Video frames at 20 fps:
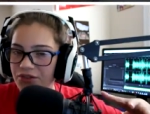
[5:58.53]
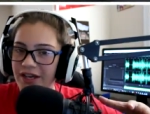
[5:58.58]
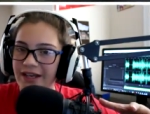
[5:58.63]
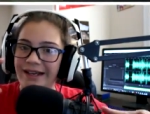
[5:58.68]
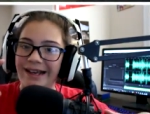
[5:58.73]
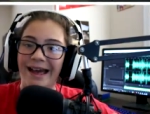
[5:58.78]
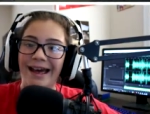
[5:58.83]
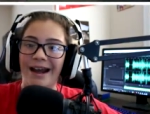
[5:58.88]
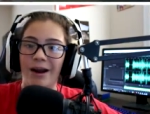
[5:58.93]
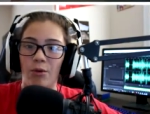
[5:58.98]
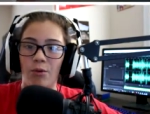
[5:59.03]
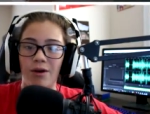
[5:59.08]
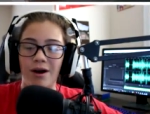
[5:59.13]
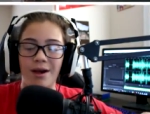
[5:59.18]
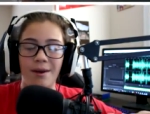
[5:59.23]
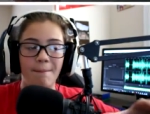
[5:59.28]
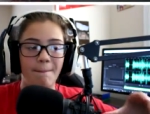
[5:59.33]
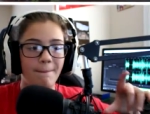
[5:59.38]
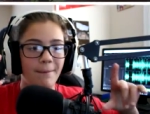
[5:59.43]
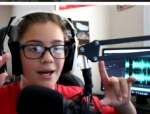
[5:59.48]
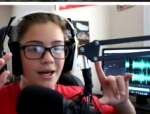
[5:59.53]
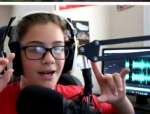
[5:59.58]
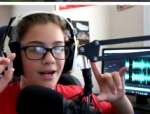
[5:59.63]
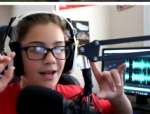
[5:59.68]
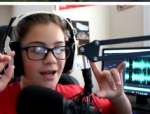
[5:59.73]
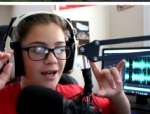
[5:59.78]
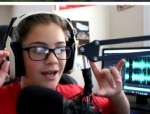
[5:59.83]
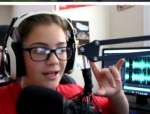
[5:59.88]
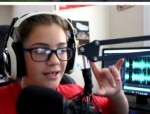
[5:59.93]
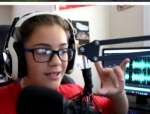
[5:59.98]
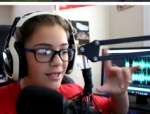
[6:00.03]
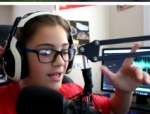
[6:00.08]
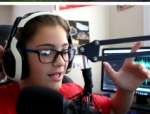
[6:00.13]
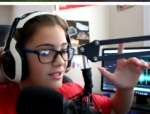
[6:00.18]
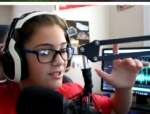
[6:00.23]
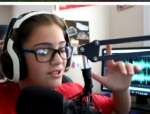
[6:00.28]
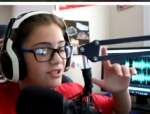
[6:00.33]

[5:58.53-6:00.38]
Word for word: Thank God I won. But uh, yeah,